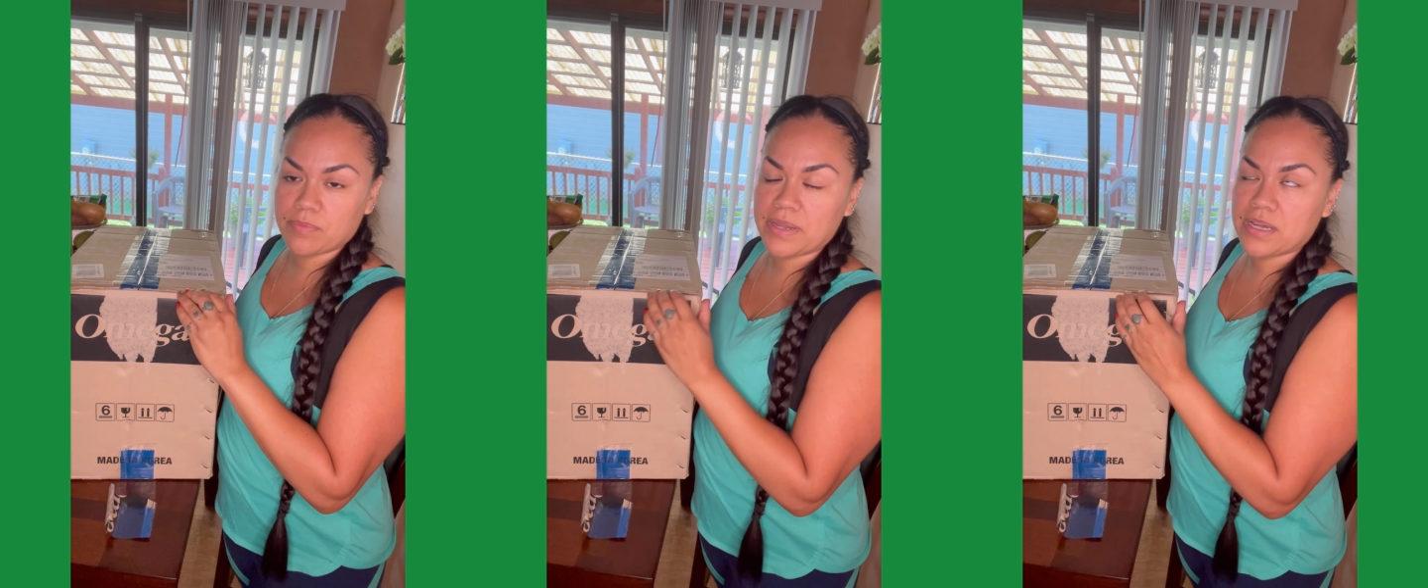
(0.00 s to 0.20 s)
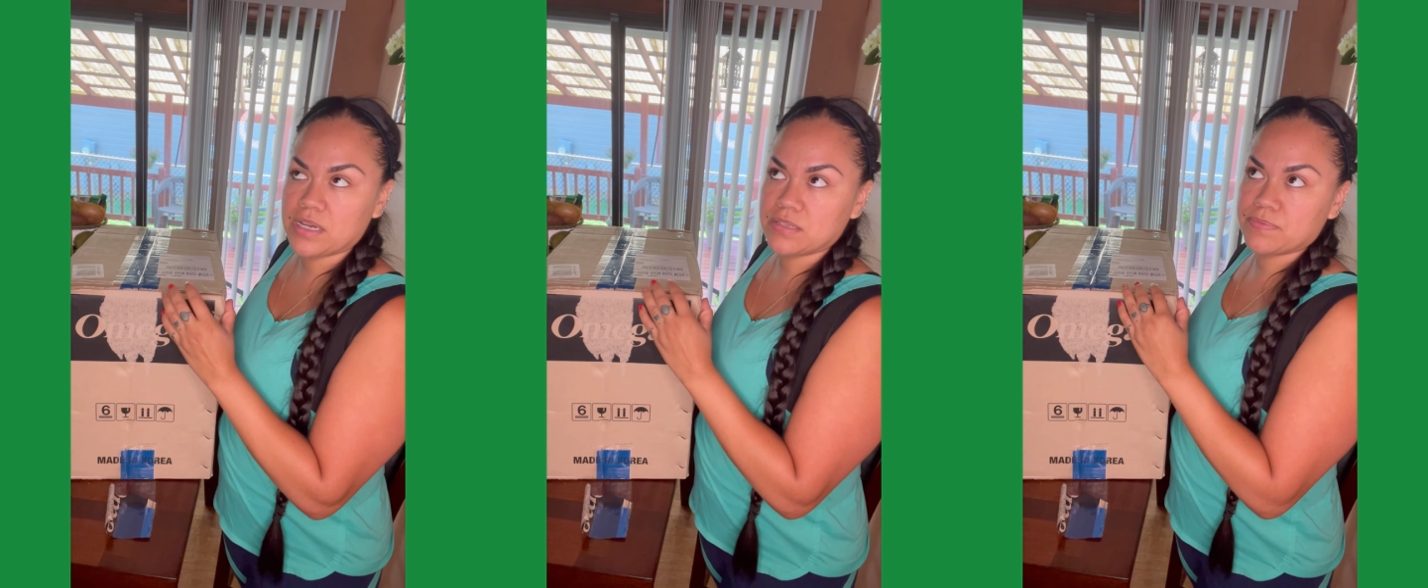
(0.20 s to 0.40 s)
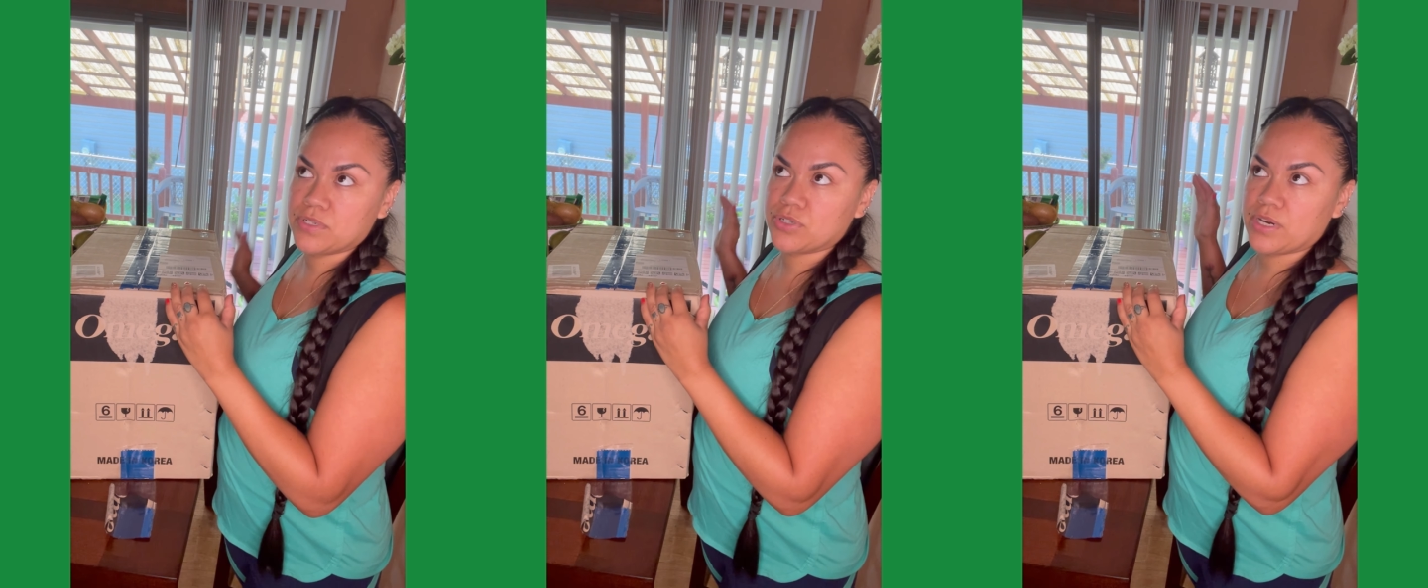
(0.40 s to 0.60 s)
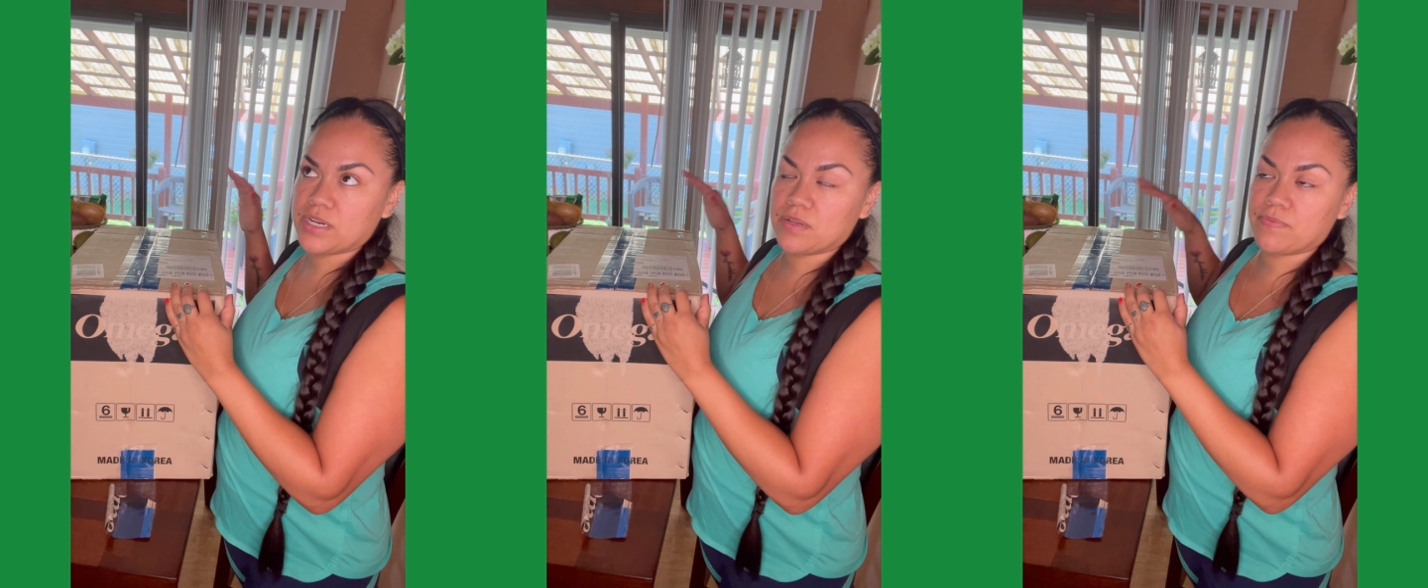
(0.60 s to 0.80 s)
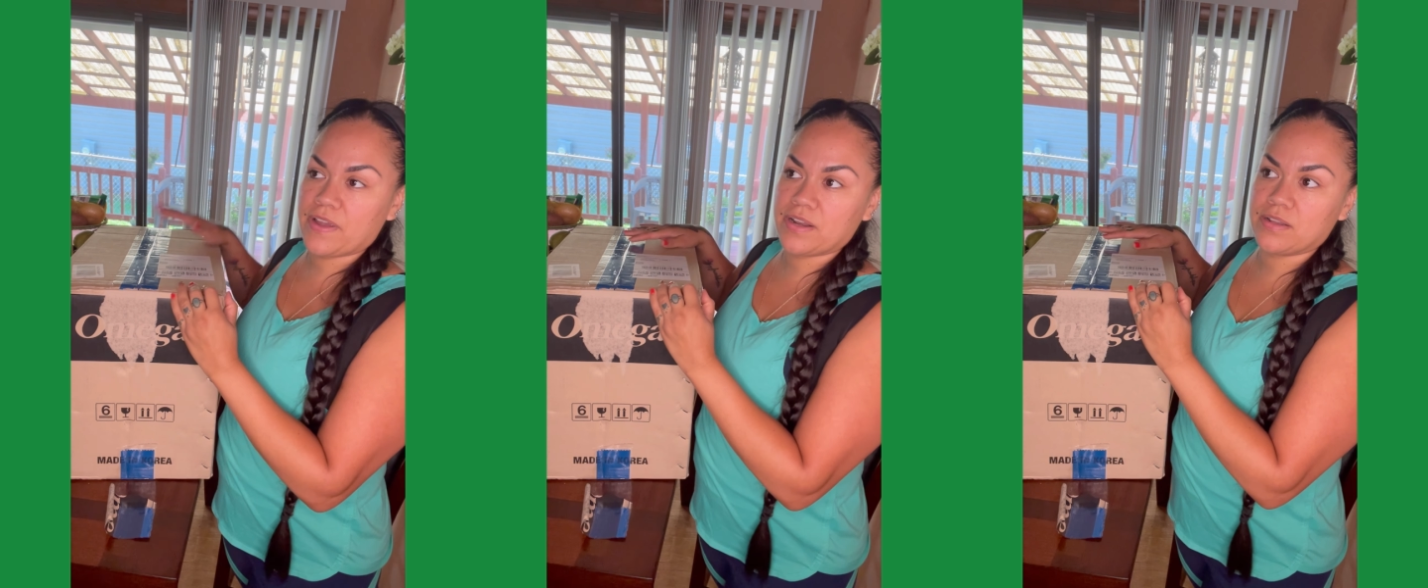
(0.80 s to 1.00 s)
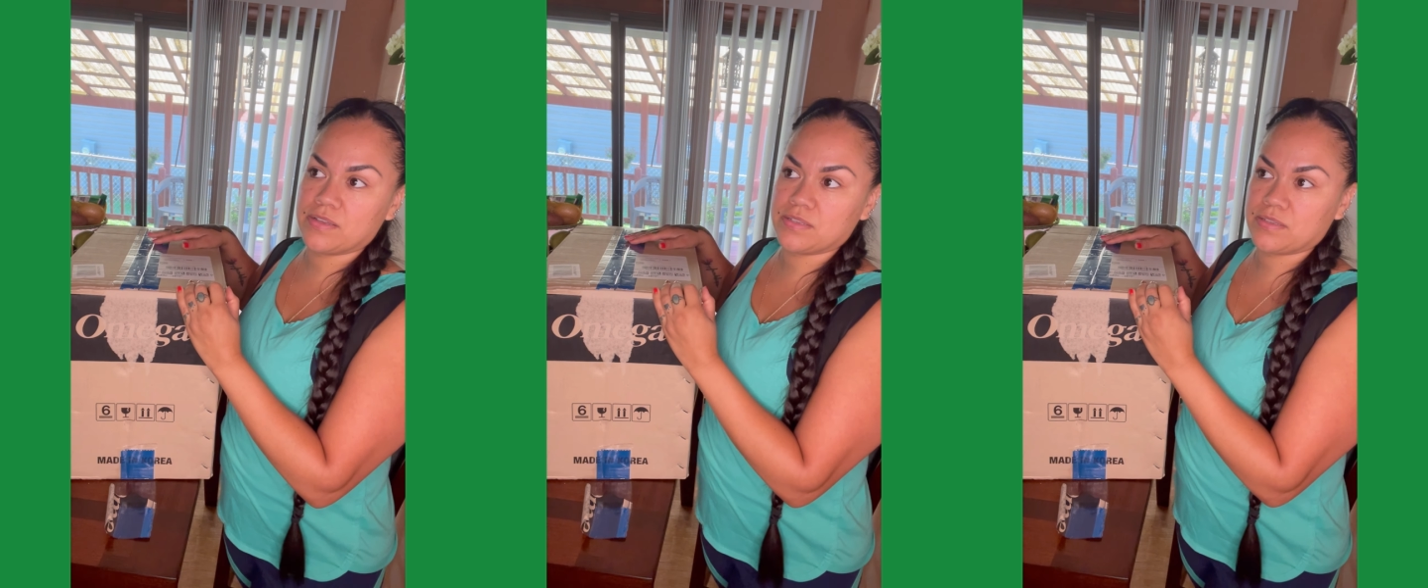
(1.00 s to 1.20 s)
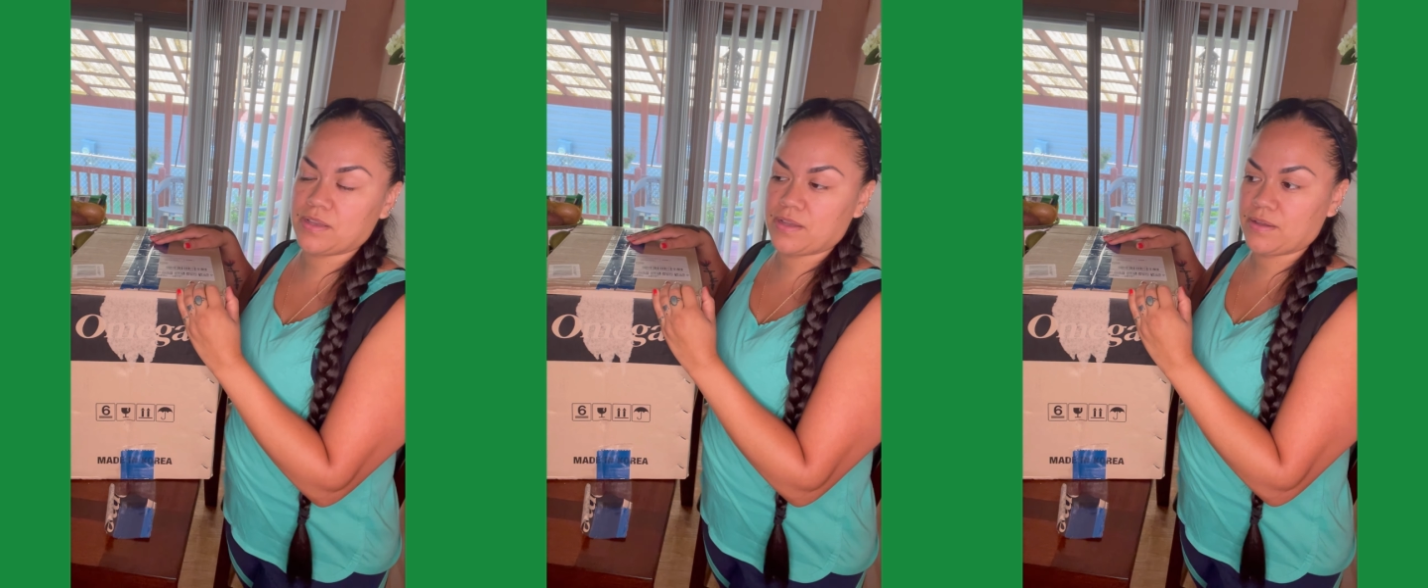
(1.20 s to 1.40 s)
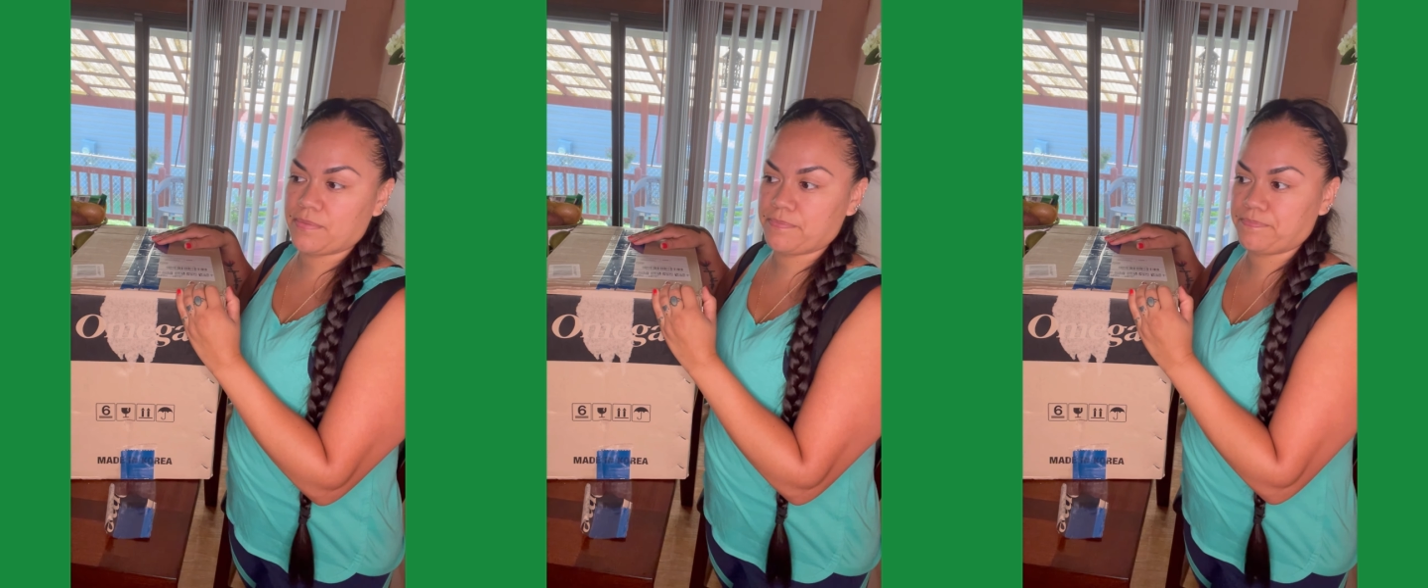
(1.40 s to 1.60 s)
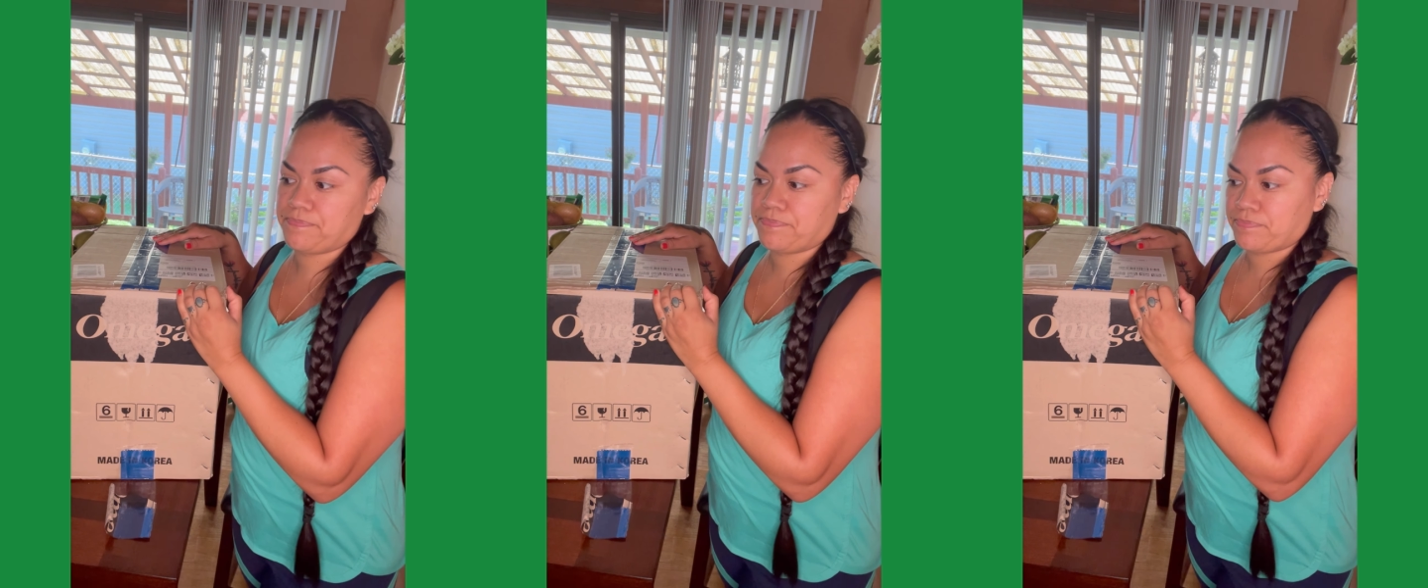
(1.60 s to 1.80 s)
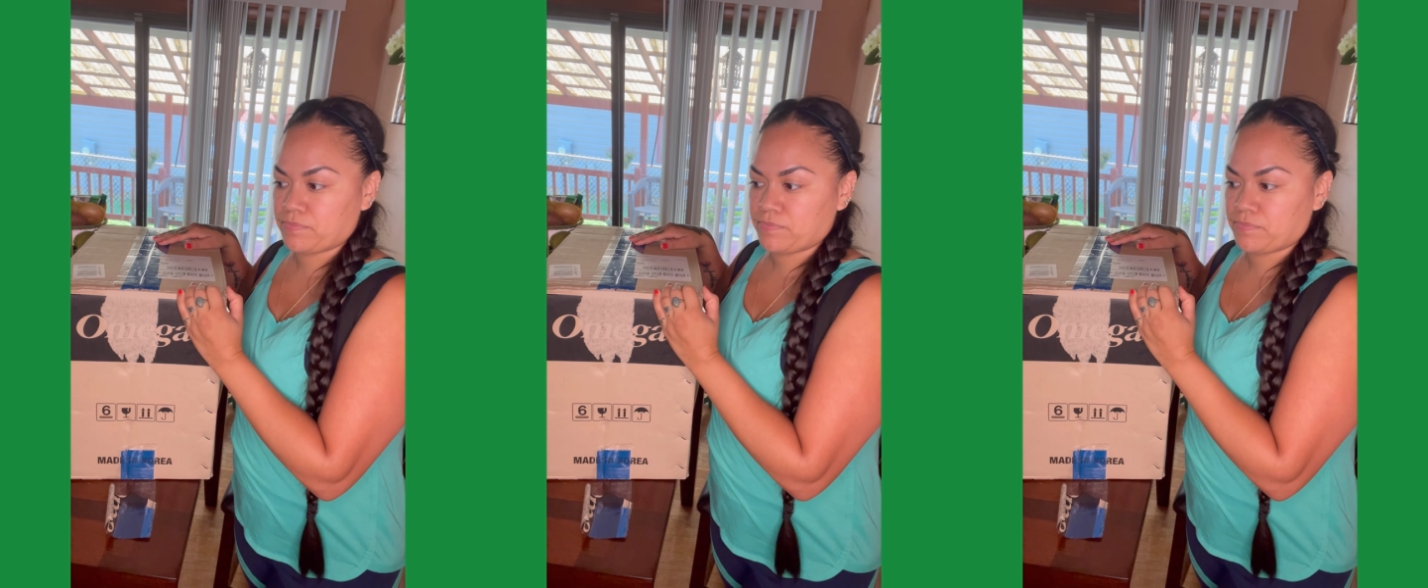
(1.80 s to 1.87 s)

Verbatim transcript: My husband tried to find us um,